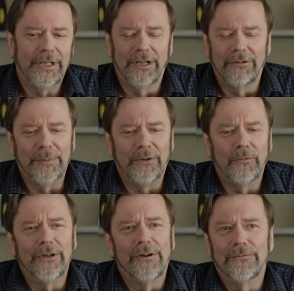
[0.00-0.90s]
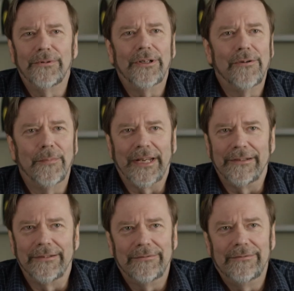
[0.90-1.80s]
all
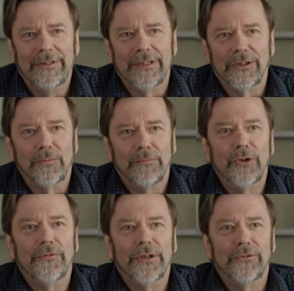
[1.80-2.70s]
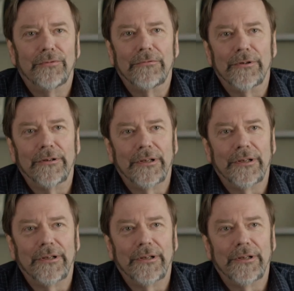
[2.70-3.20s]
made movies when we were